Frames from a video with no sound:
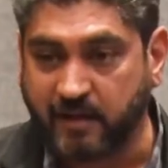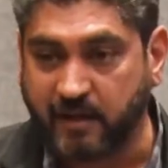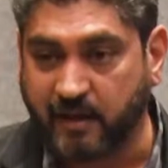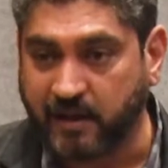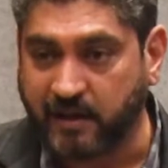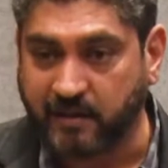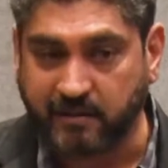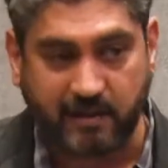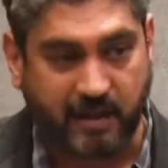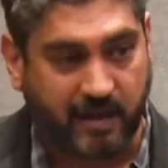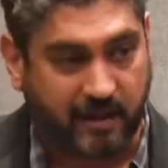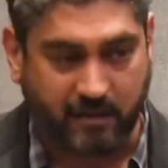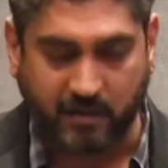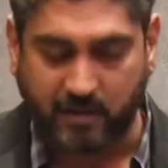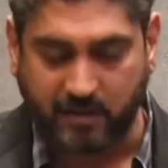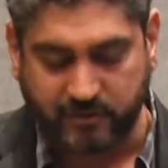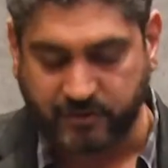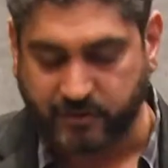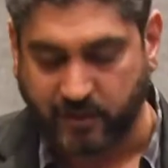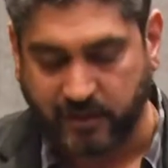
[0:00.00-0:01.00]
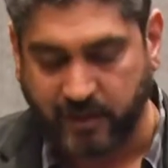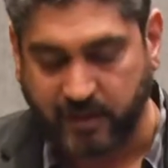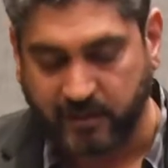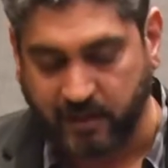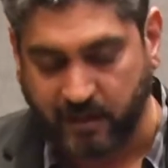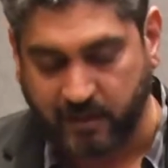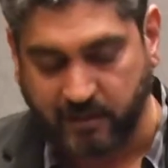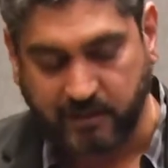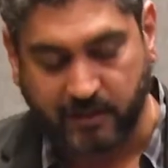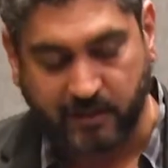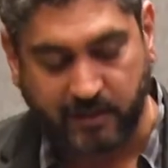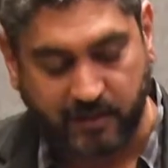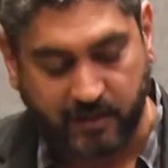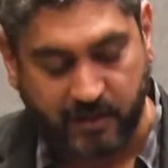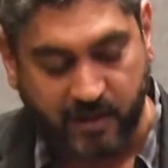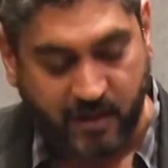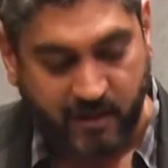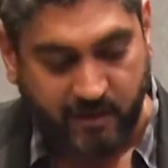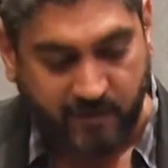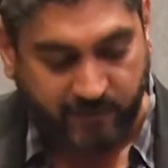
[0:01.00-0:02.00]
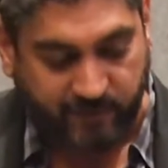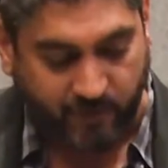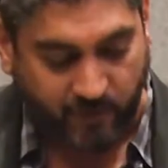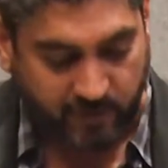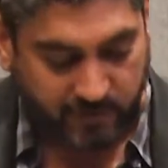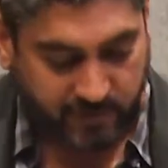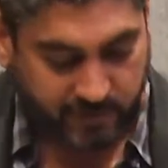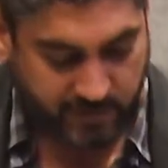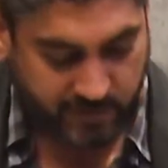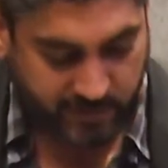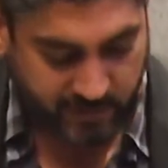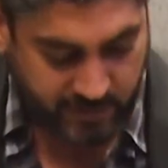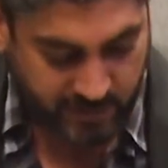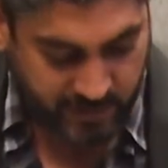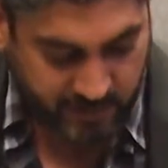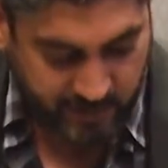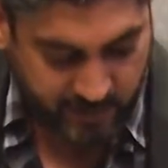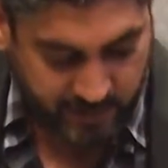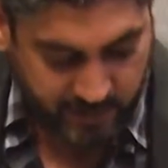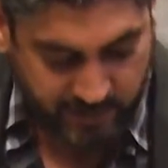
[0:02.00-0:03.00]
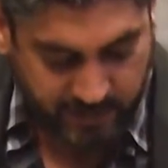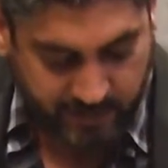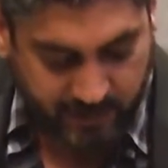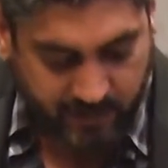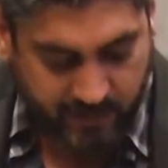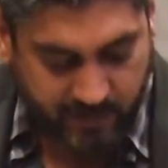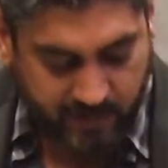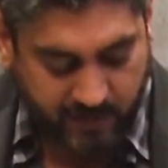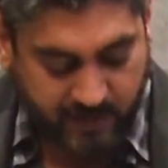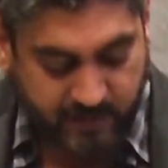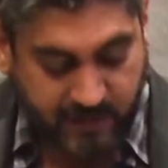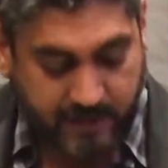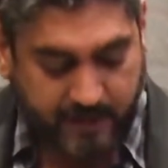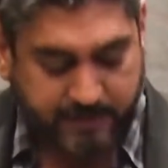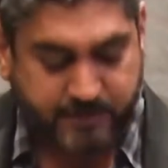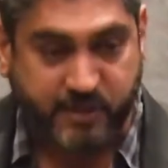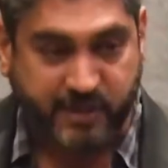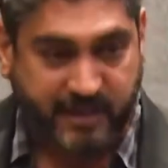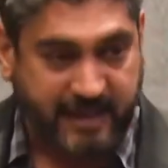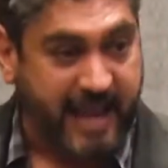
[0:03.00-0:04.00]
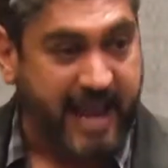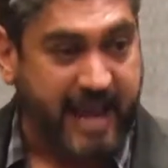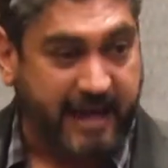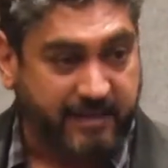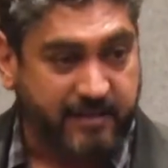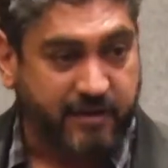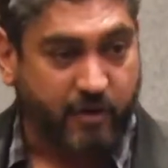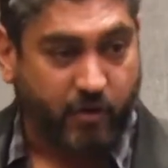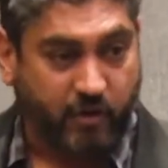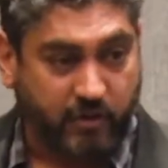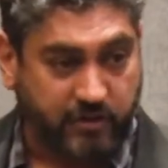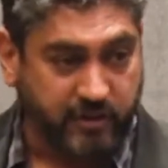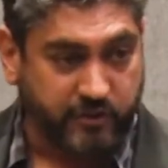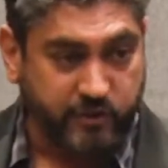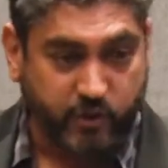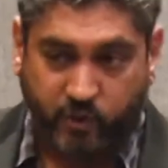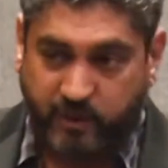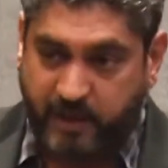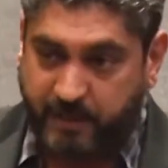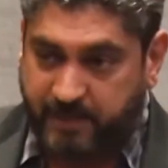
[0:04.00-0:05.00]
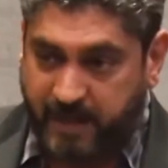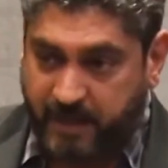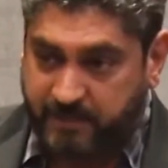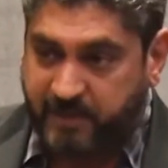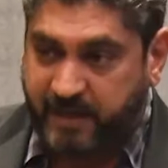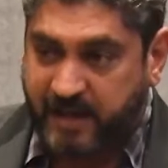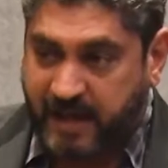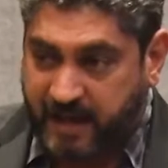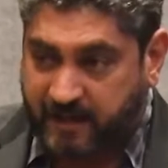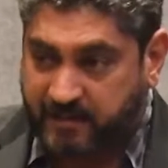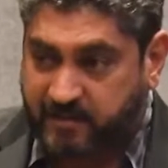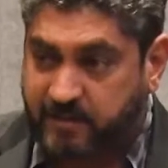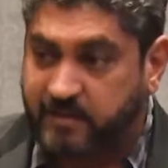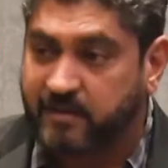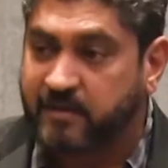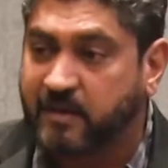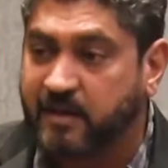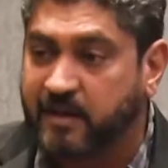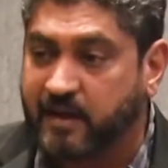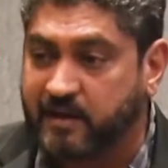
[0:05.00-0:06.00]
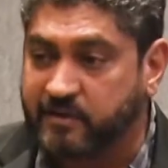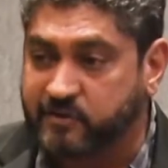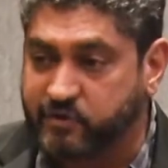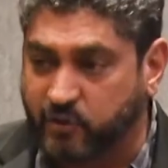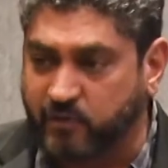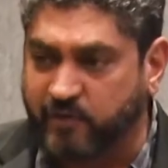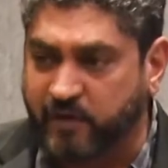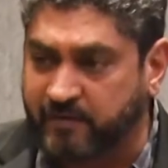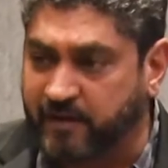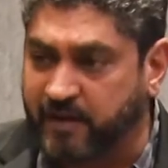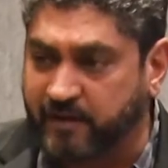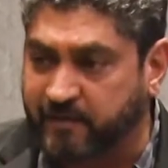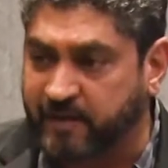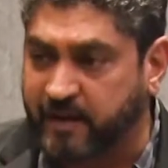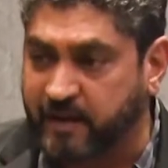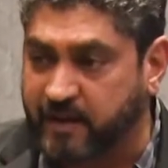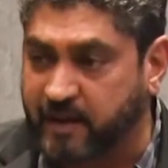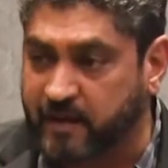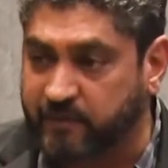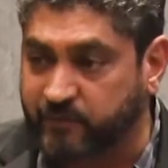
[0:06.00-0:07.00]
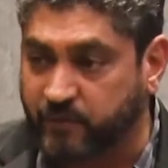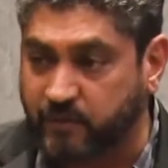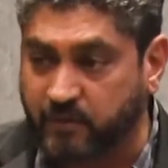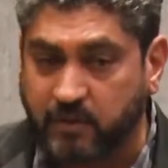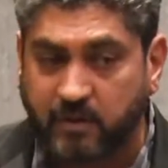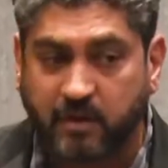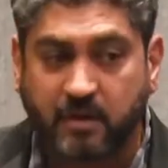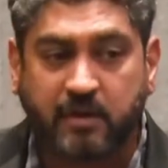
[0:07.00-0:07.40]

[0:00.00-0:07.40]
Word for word: uh, and uh, sorry, uh, the Foreign uh, Corruption Act or the UK Bribery Act. And so we're very, very careful.